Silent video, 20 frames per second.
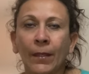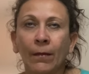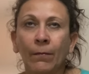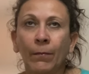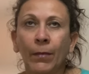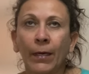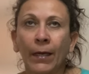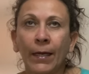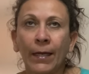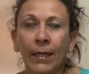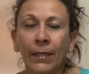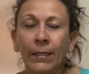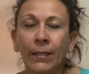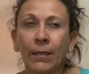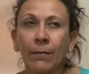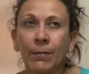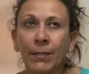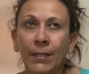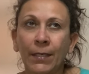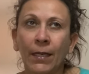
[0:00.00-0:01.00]
but I ended
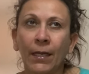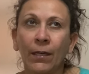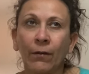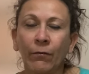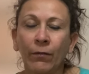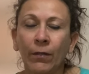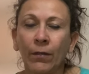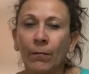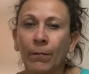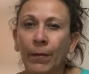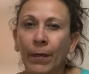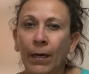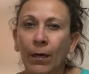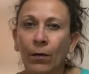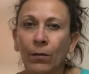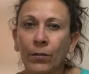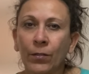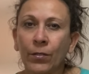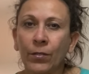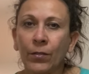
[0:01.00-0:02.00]
up staying for
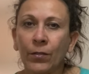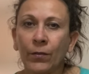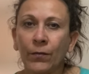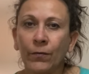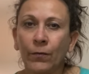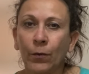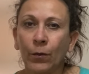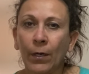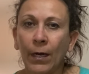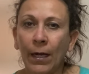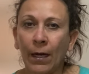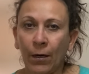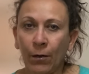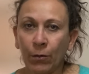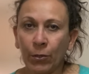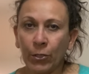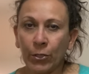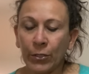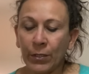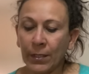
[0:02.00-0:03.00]
about 4
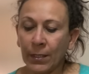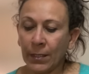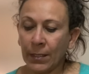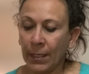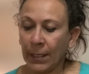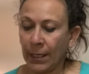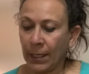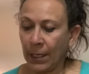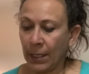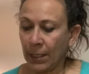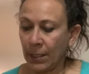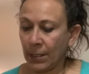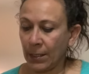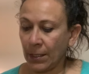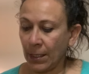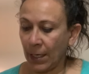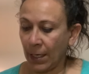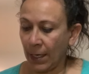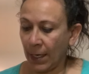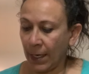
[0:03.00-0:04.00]
hours, and
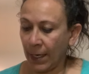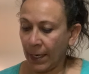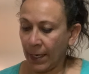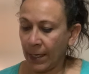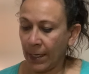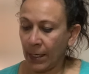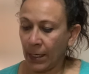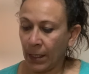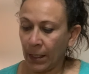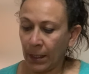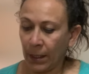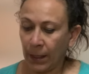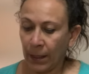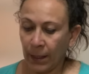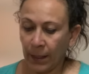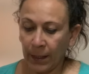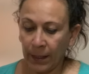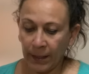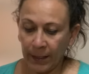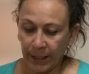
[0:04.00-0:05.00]
I
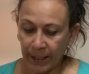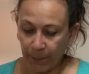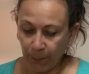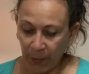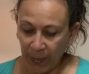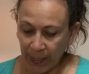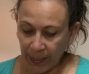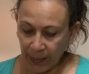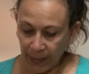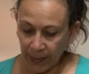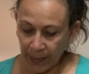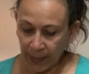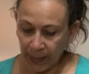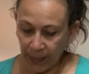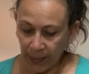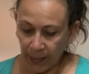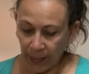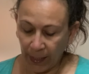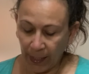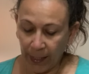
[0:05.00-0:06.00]
spent
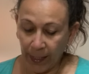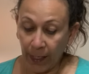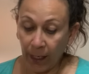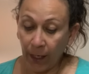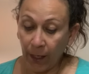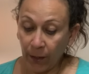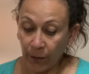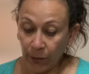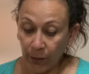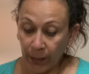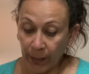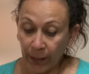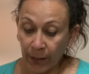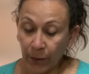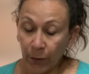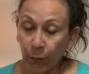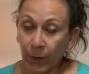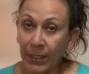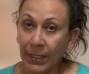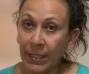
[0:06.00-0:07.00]

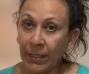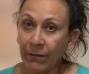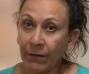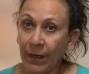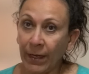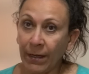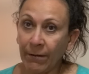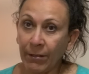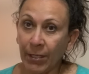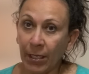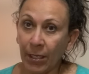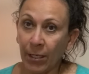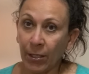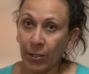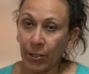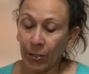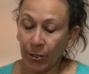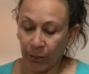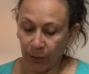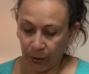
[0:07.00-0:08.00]

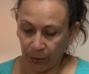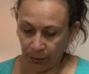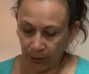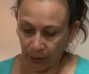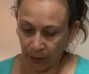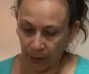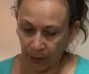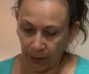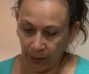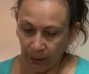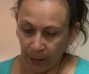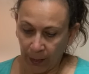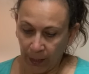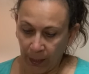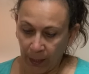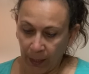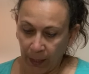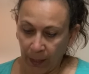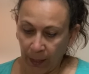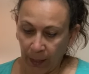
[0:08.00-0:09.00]
$125.
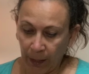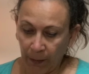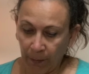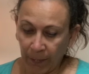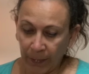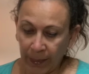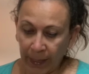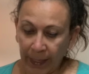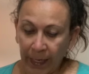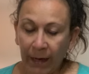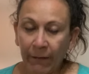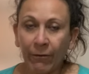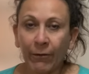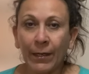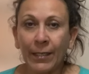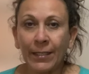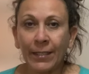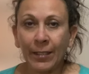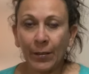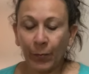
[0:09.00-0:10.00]
They have
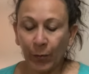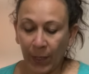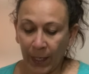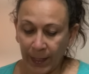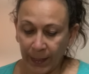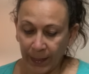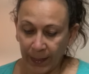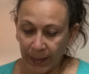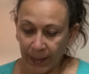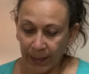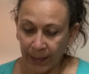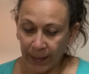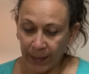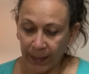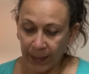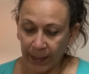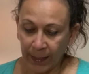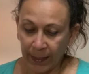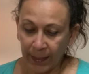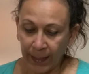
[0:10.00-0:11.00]
raised their prices.
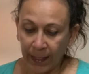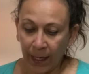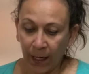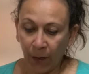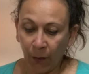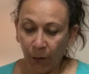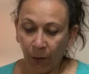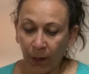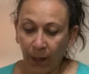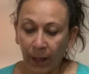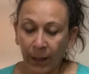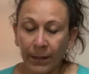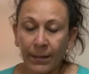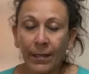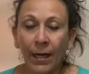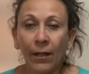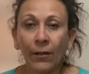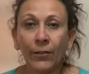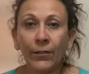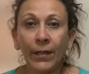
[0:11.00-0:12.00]
It is now
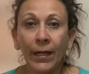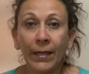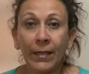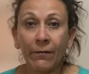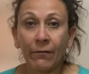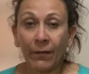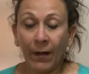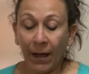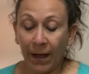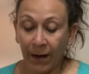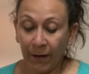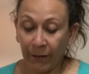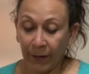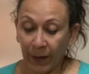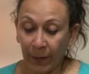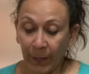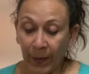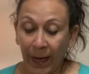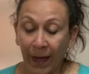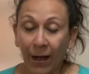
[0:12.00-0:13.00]
$1.95 a
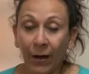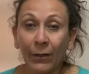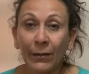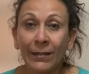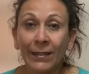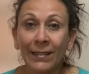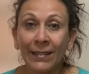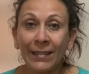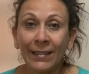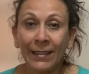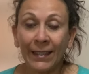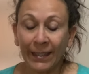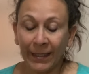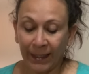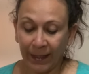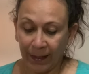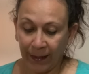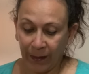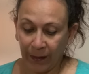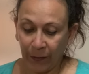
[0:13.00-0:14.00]
pound
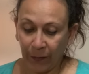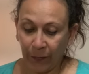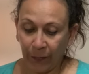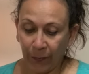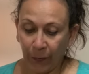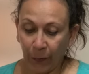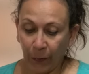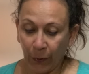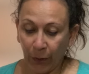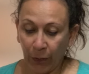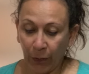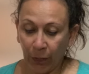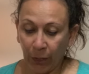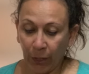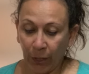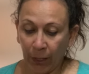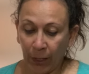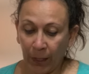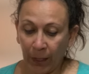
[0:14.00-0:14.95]
for